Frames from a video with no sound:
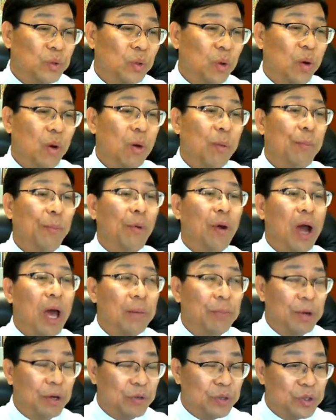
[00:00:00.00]
or
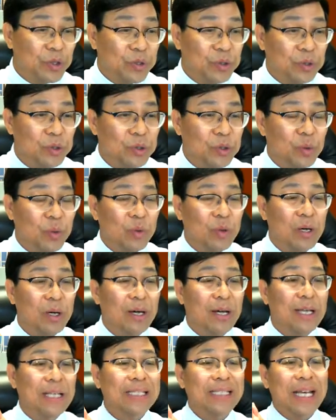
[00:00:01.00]
primary school
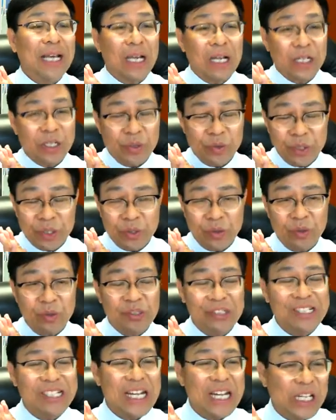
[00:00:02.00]
or secondary
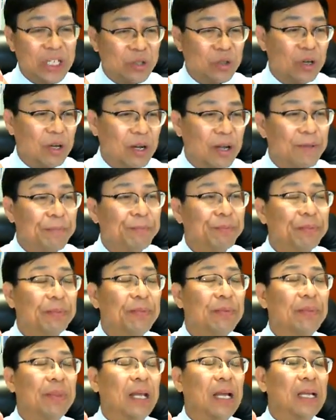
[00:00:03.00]
school teacher,
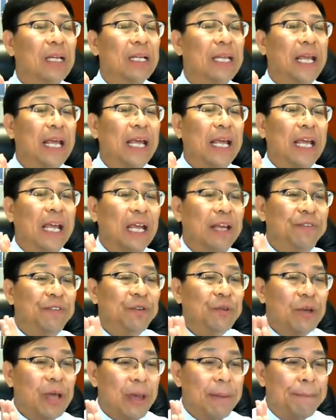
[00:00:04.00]
then if
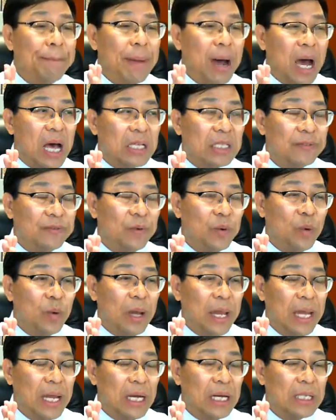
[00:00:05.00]
you can pass for
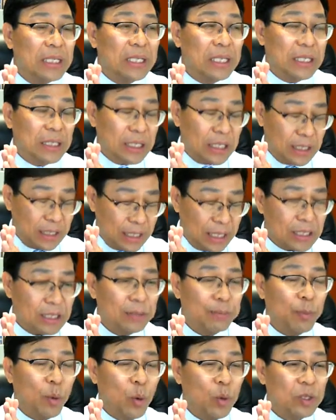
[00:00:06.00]
English 6
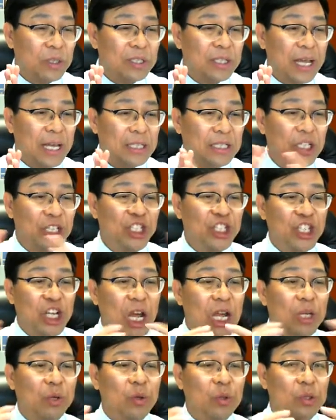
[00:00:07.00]
points as a
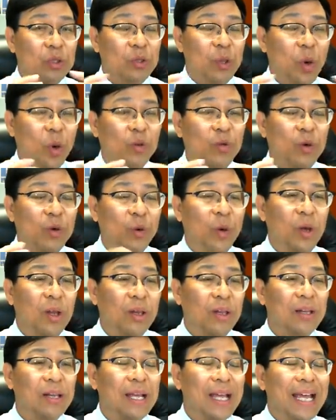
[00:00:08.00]
general
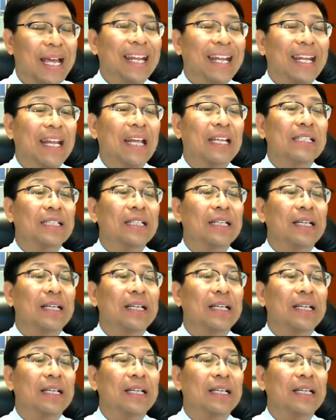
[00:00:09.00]
overall, then